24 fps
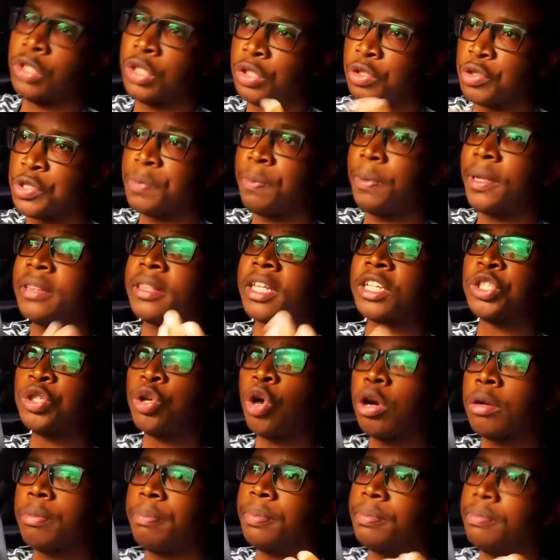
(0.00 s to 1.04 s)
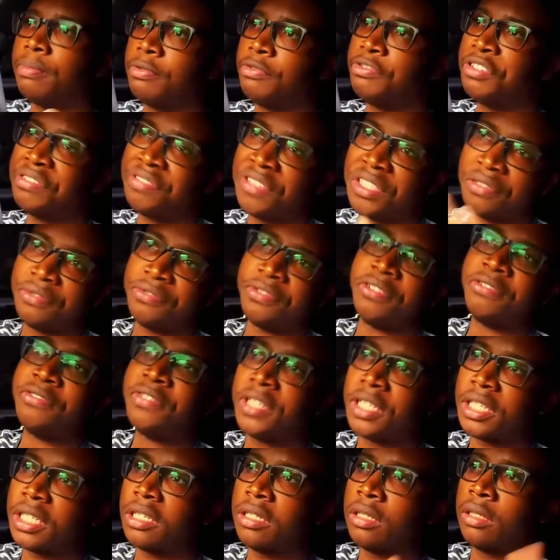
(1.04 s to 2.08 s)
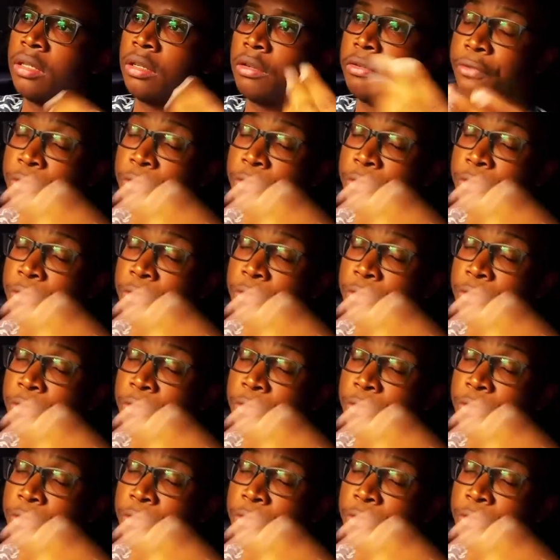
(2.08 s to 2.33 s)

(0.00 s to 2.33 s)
to split the torque 50-50,